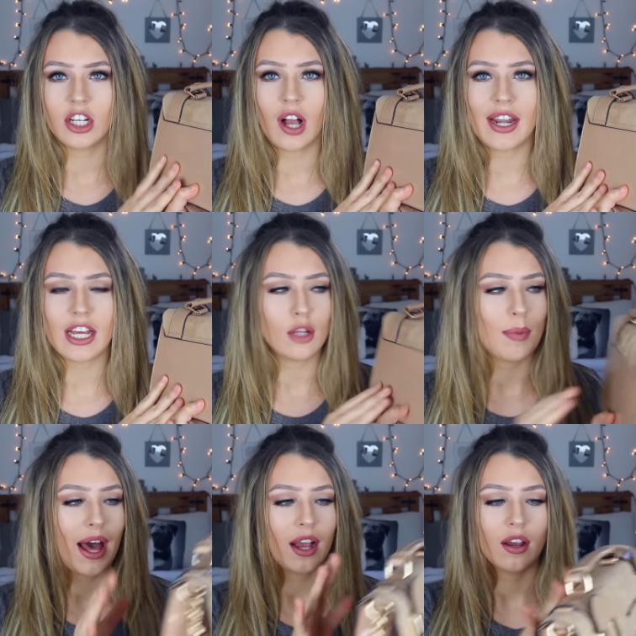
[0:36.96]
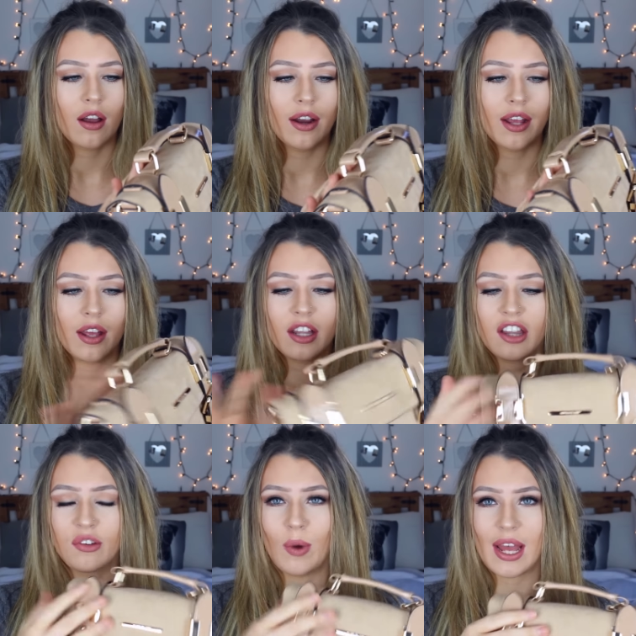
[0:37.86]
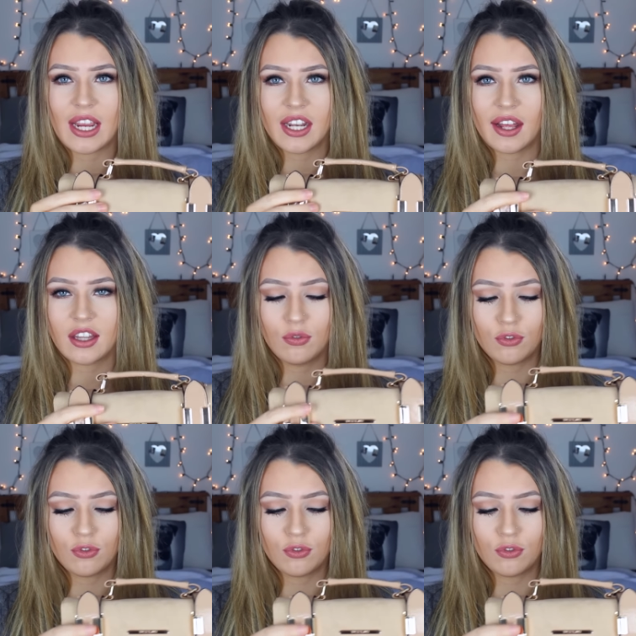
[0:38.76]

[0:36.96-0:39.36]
Shiny at the back, kind of suede at the